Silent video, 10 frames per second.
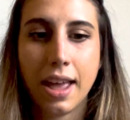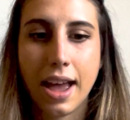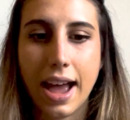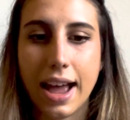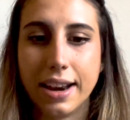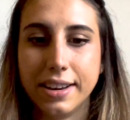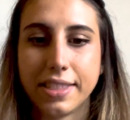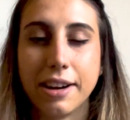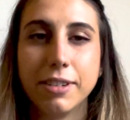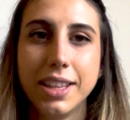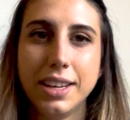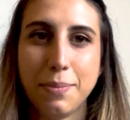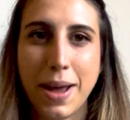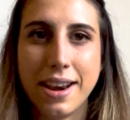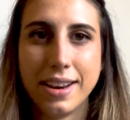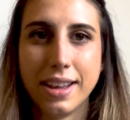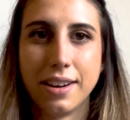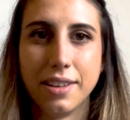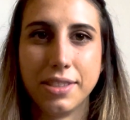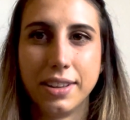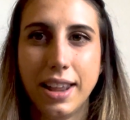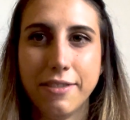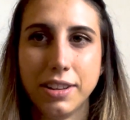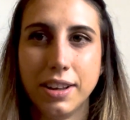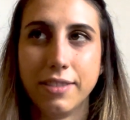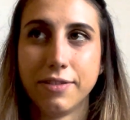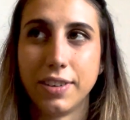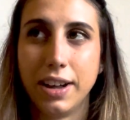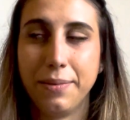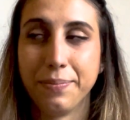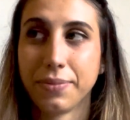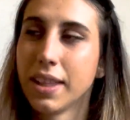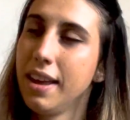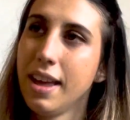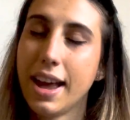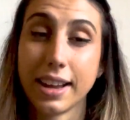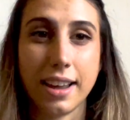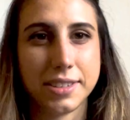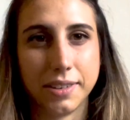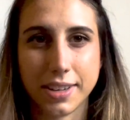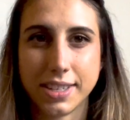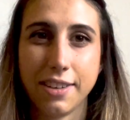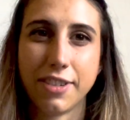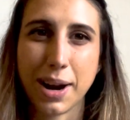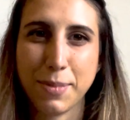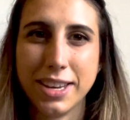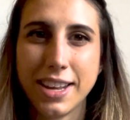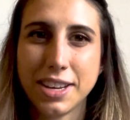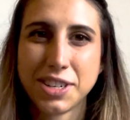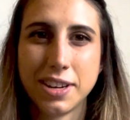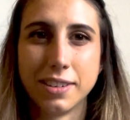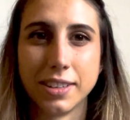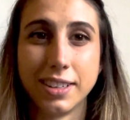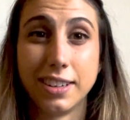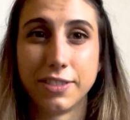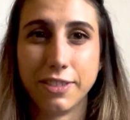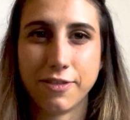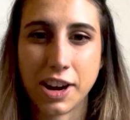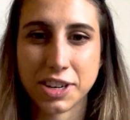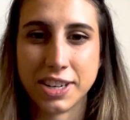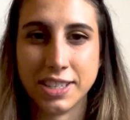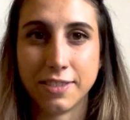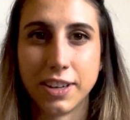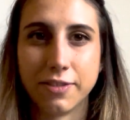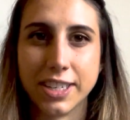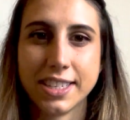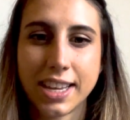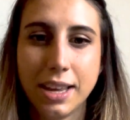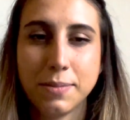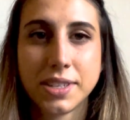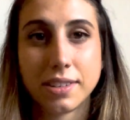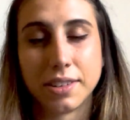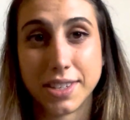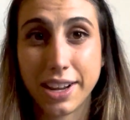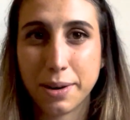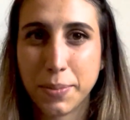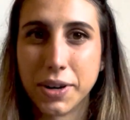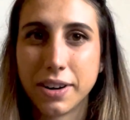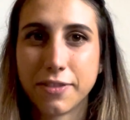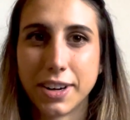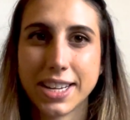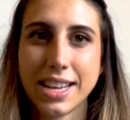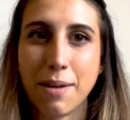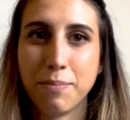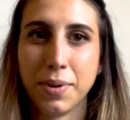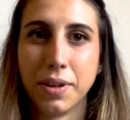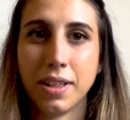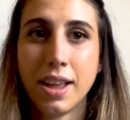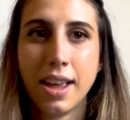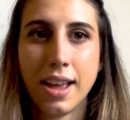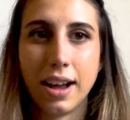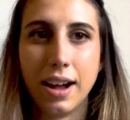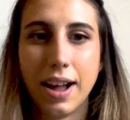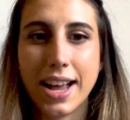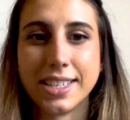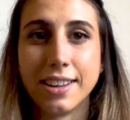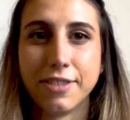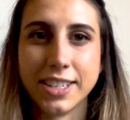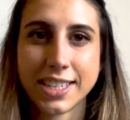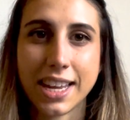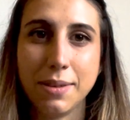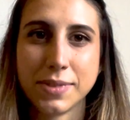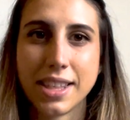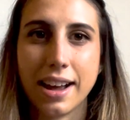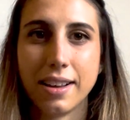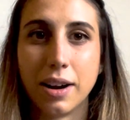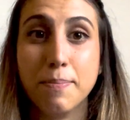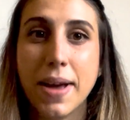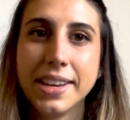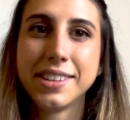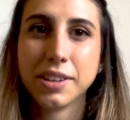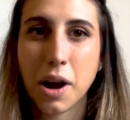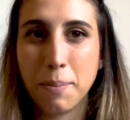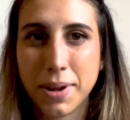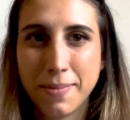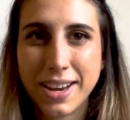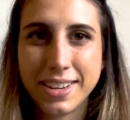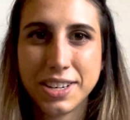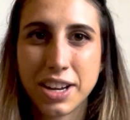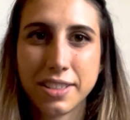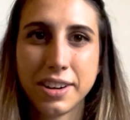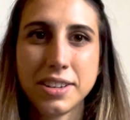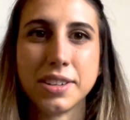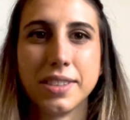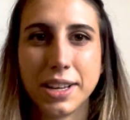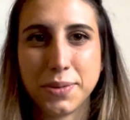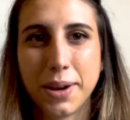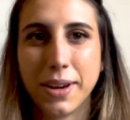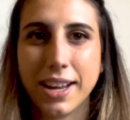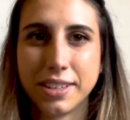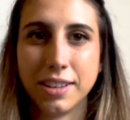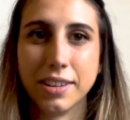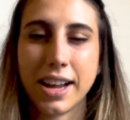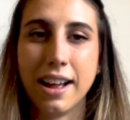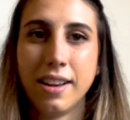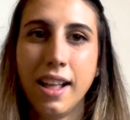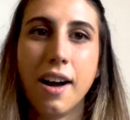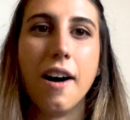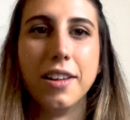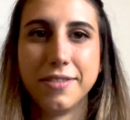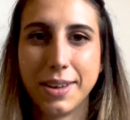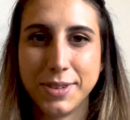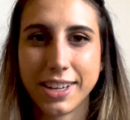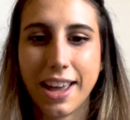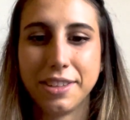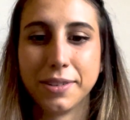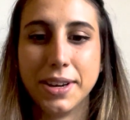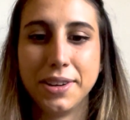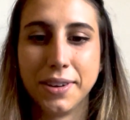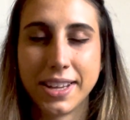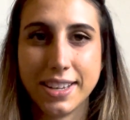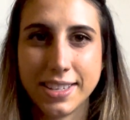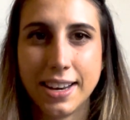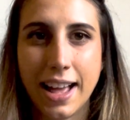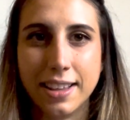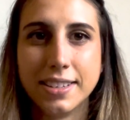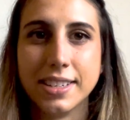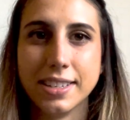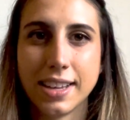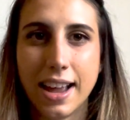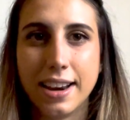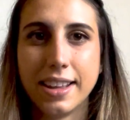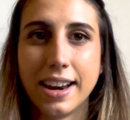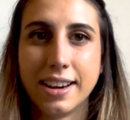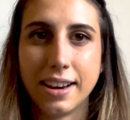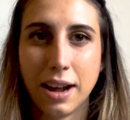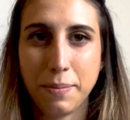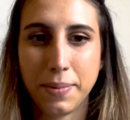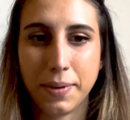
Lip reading: And that really depended on the level of, I guess you could say, fragmentation or the different functions of different schemes. So Singapore, for example, has different schemes that are meant to complement each other. So that's why we had to look at all of them together when doing this analysis. And it ended up